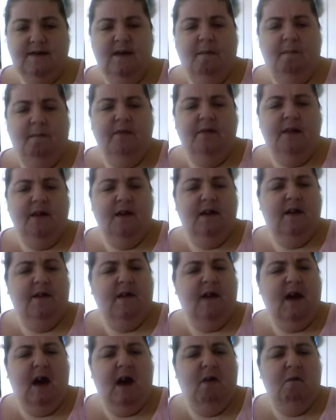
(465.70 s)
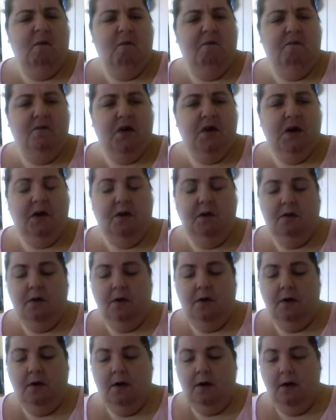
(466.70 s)
something like that over it,
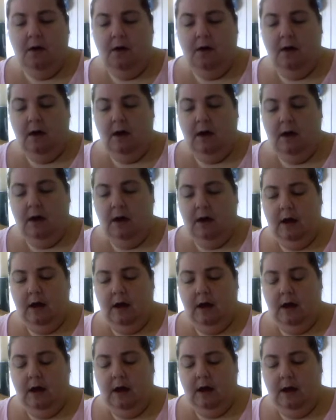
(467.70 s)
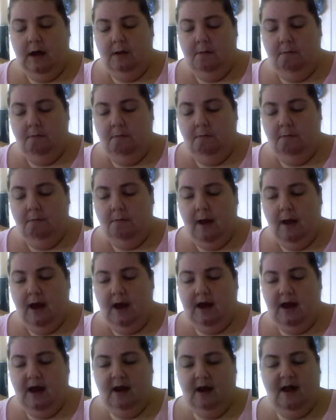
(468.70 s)

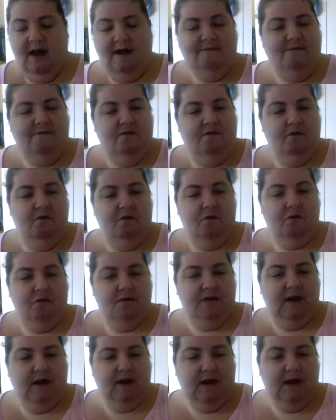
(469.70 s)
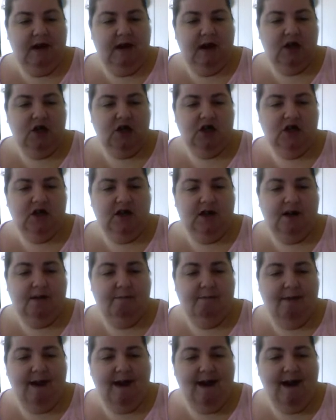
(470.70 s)
and then like a floral decoration in the
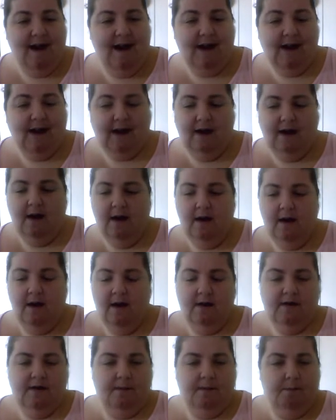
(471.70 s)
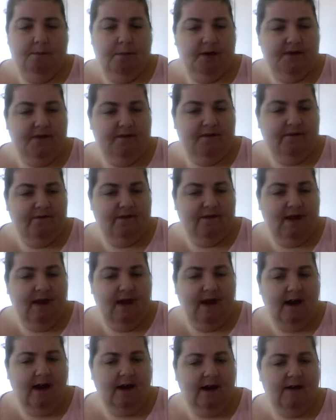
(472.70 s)
back, some
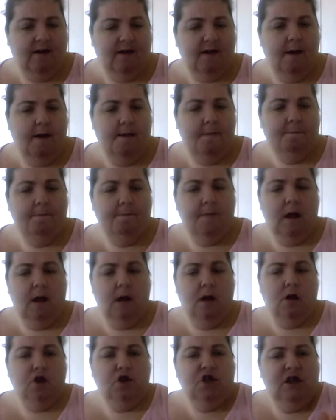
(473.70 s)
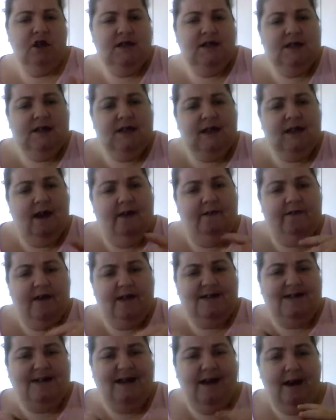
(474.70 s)
butterflies, just to give
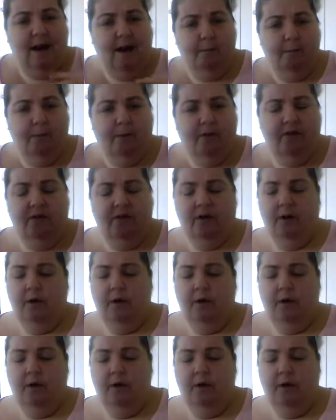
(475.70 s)
it depth,